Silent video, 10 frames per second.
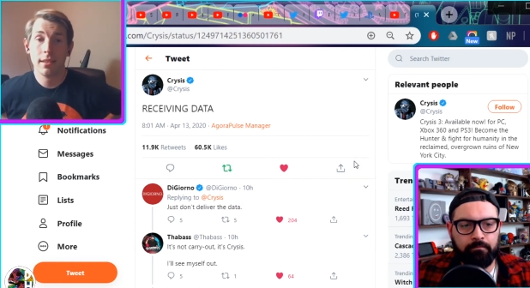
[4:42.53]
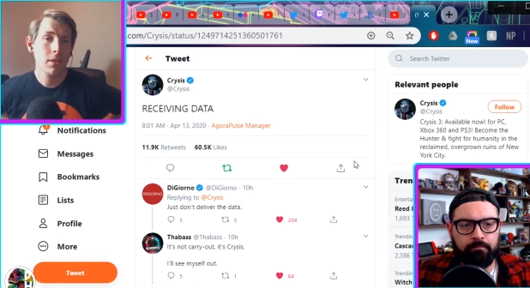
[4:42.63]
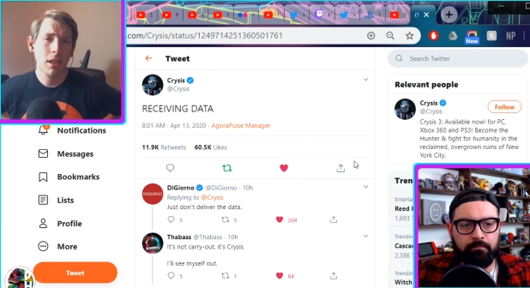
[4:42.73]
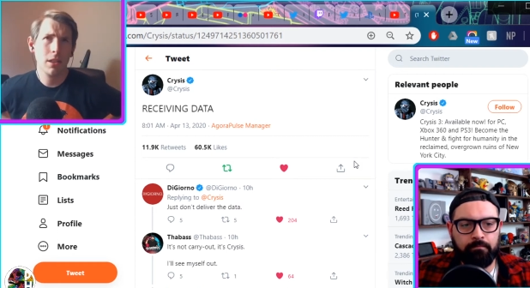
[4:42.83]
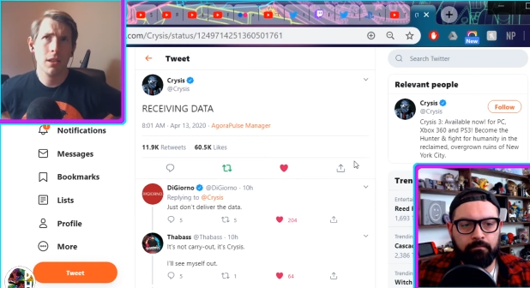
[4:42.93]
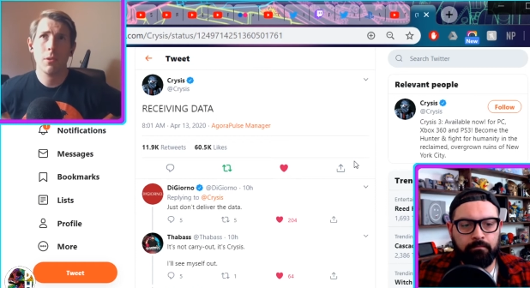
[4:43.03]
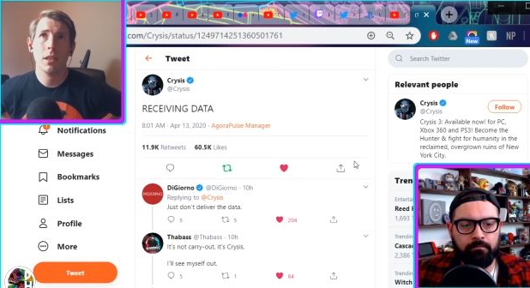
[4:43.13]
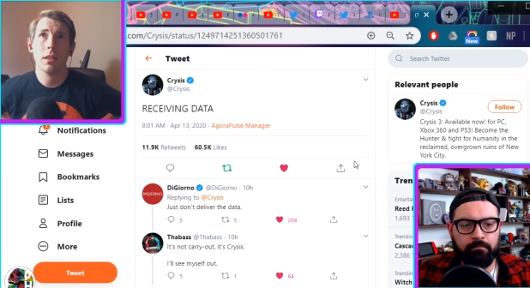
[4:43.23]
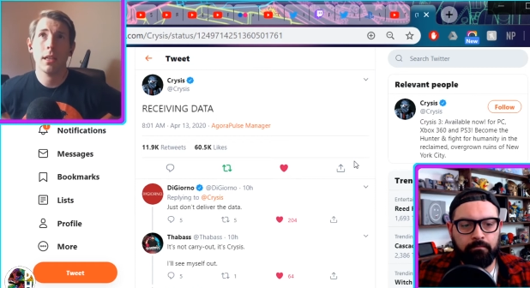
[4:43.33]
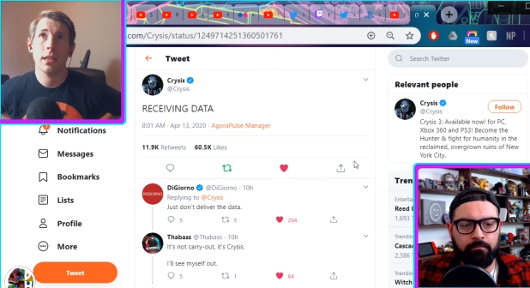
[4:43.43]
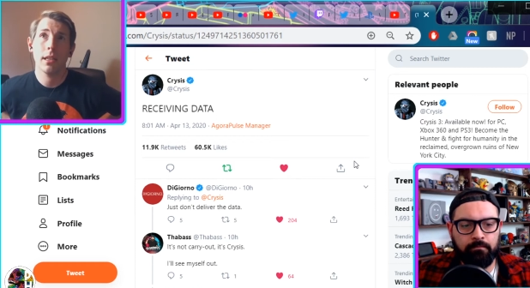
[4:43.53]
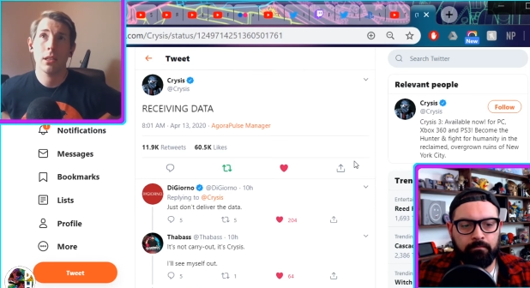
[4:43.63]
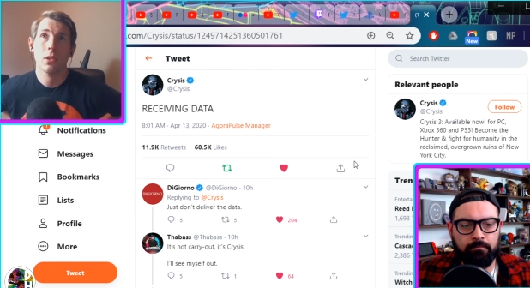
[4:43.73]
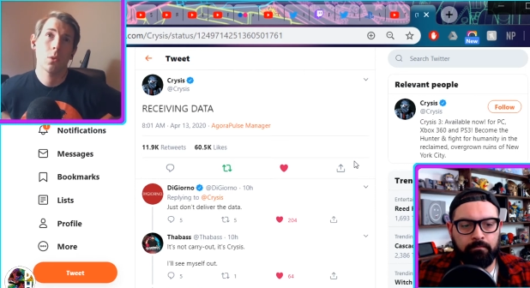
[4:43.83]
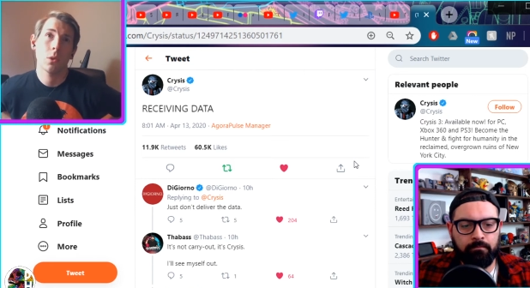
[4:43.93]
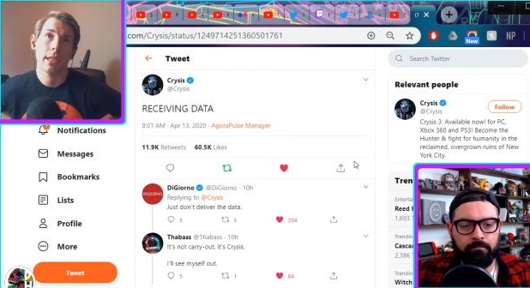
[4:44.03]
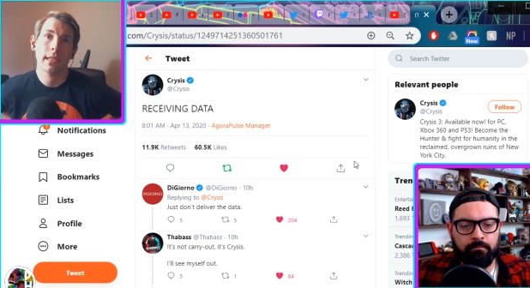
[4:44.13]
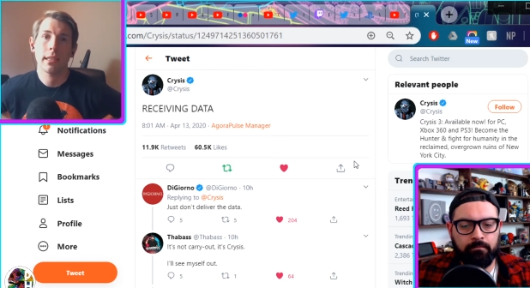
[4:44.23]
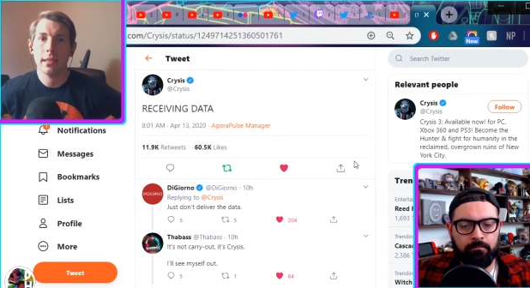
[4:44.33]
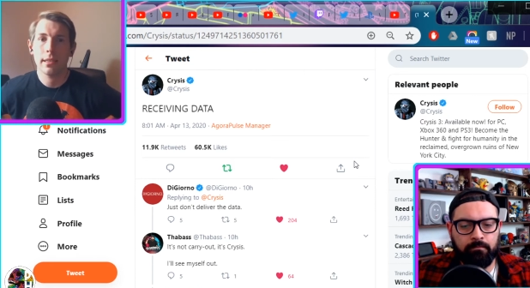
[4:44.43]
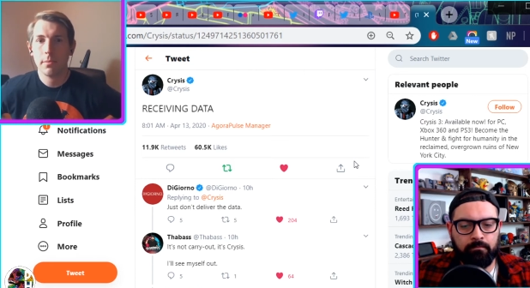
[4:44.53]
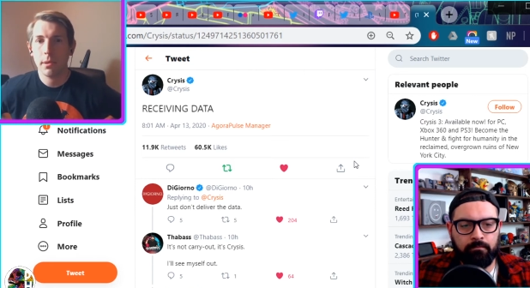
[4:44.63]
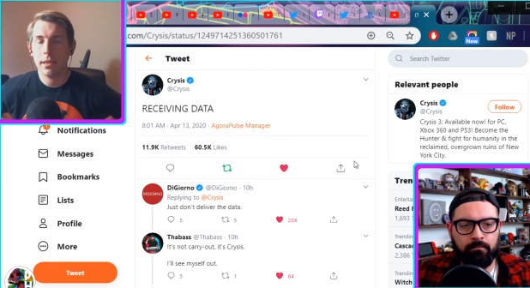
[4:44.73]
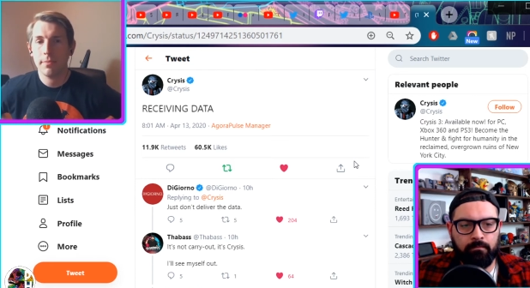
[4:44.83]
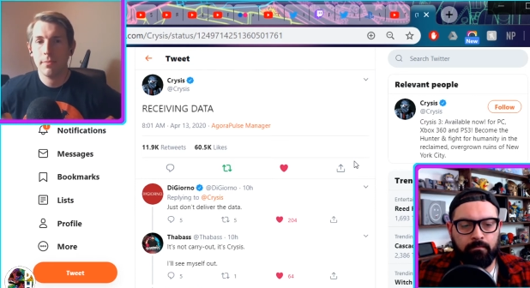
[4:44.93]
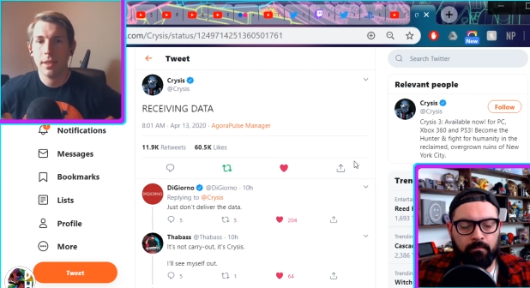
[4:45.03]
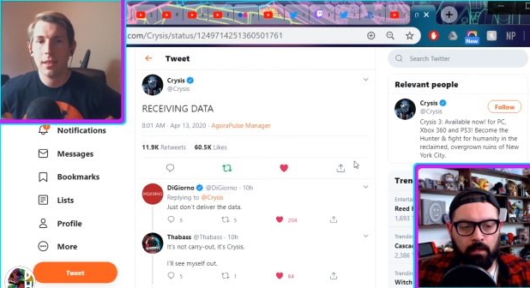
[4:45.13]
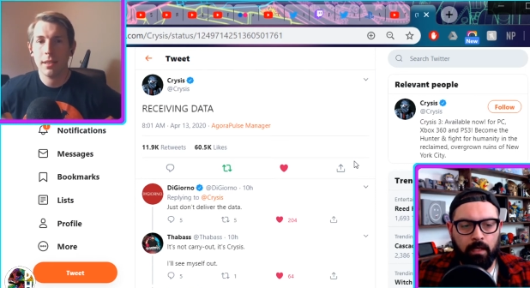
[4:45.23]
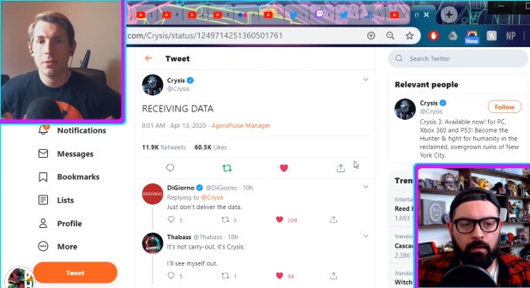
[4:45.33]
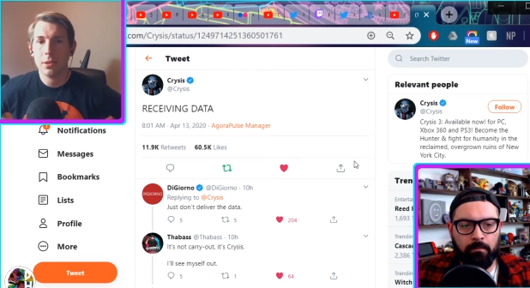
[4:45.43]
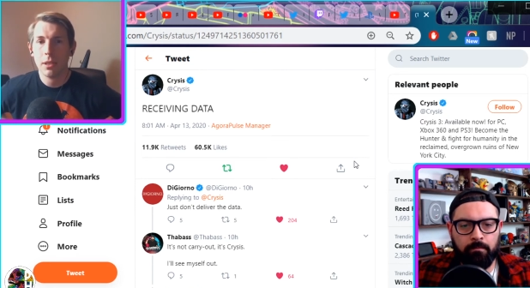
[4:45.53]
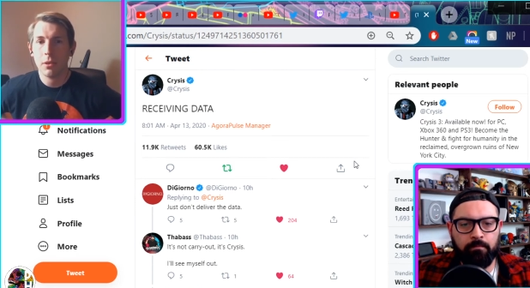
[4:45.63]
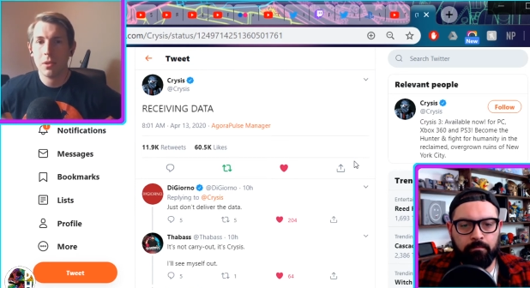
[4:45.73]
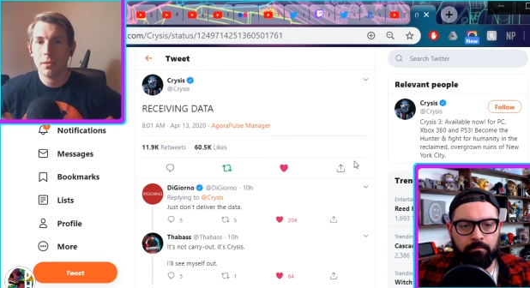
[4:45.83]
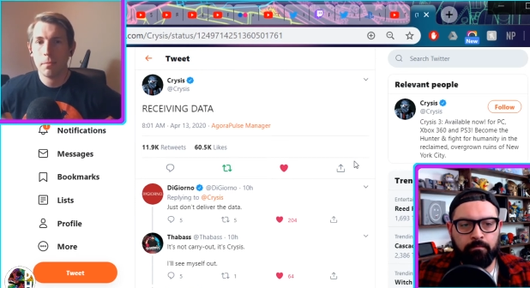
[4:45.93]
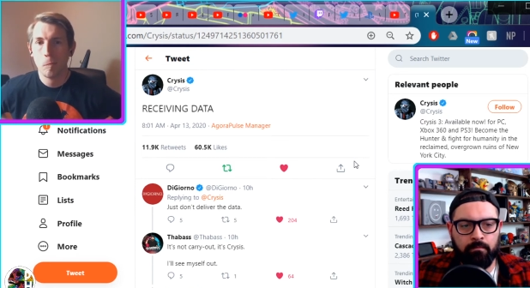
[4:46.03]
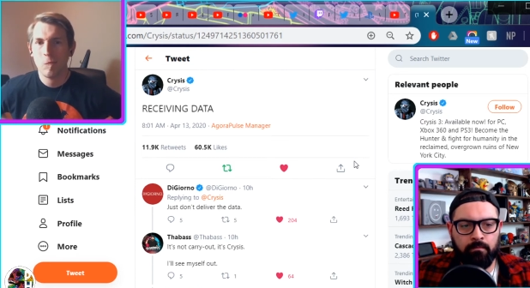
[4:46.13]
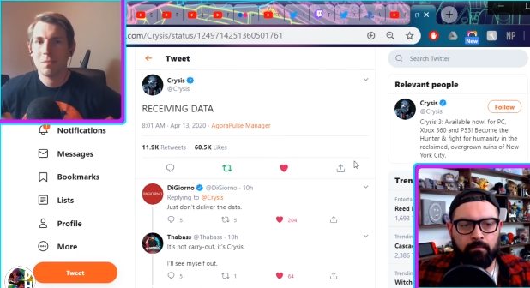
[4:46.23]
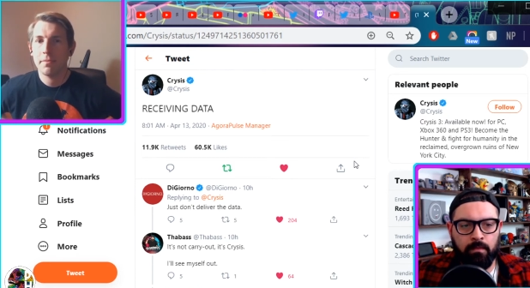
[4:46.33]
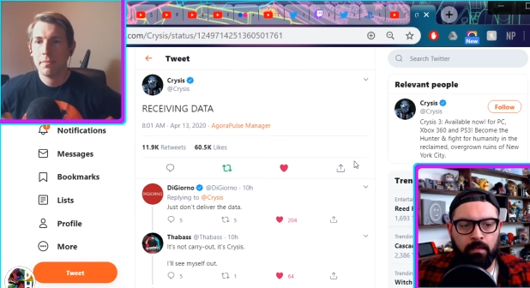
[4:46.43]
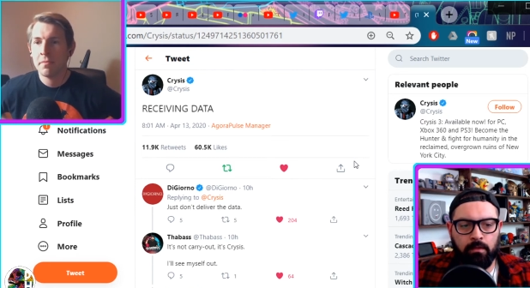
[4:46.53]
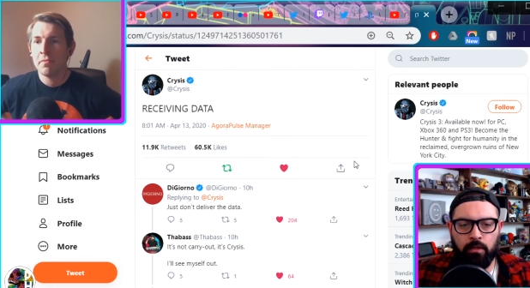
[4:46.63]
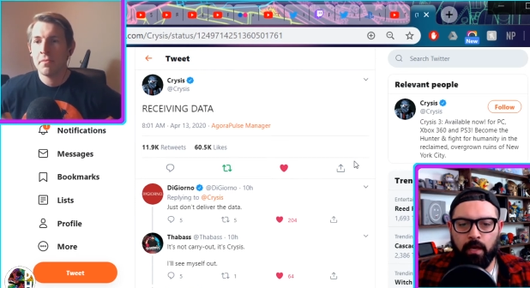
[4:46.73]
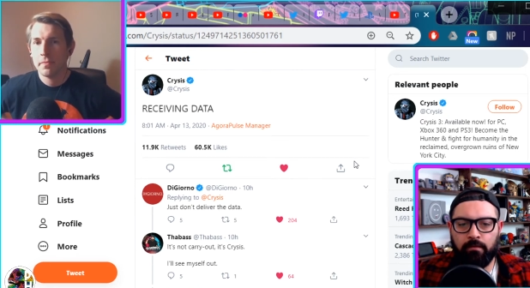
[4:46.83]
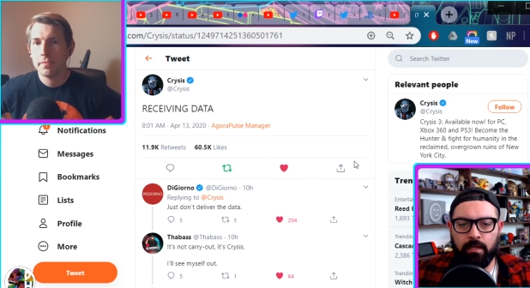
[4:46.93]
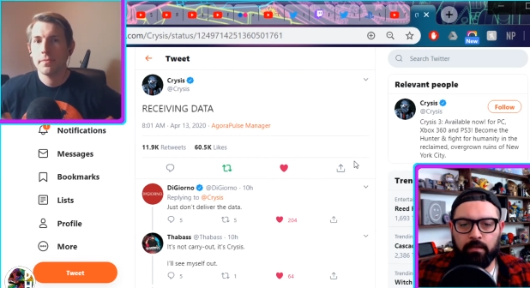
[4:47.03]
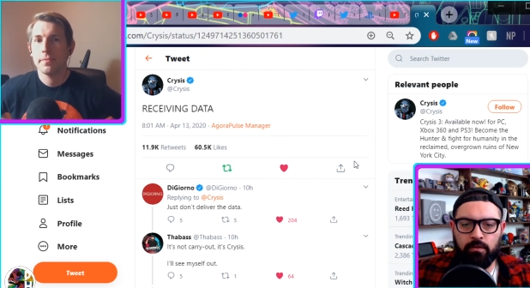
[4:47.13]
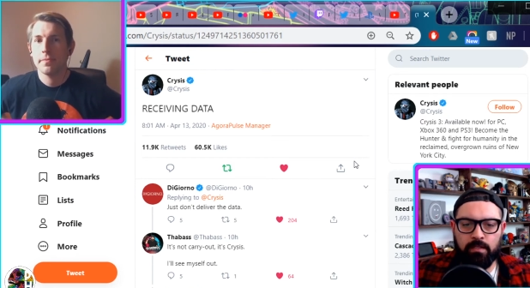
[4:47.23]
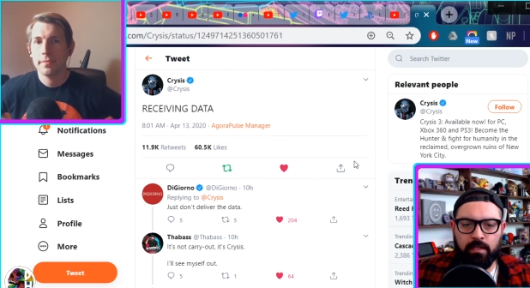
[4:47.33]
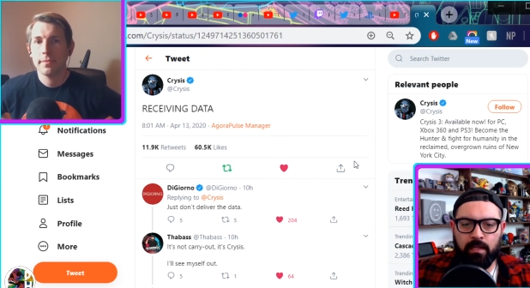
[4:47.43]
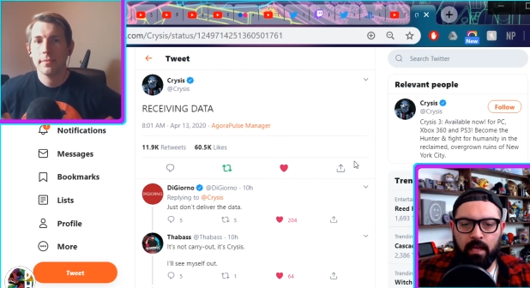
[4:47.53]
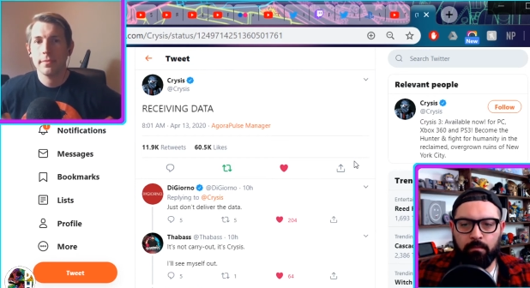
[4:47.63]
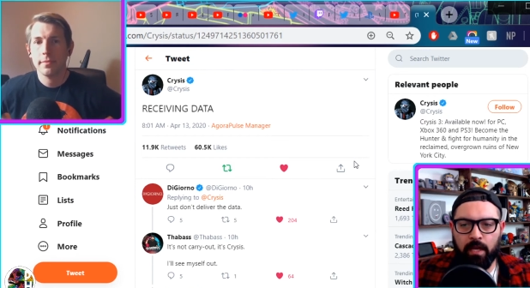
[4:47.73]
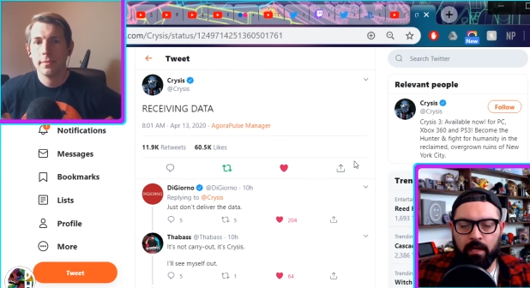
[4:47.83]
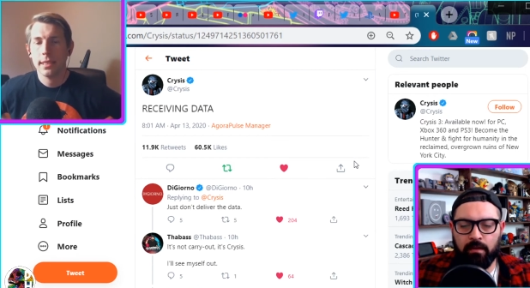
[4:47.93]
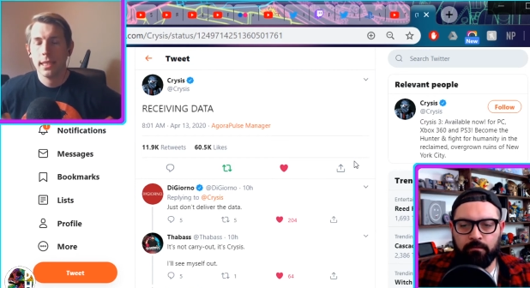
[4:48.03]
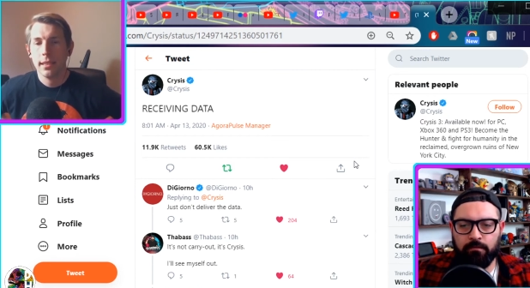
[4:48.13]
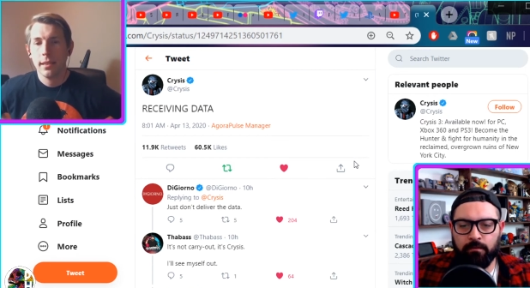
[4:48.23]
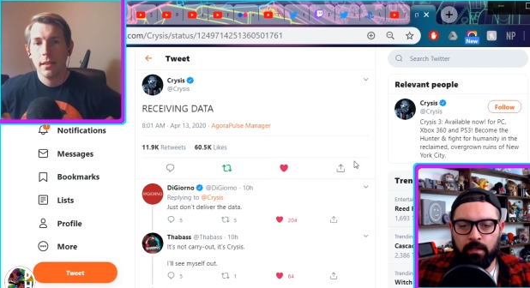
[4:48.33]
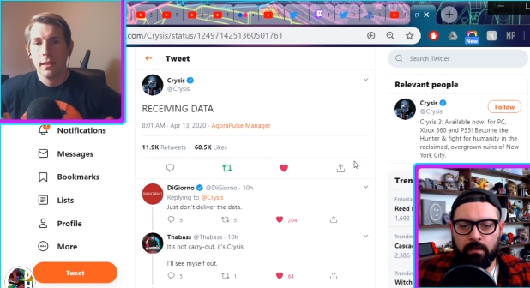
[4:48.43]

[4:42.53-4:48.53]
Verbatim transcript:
Speaker 1: along with a lot of other cool techniques, but
Speaker 2: that was a big one. Do you have any interest in them kind of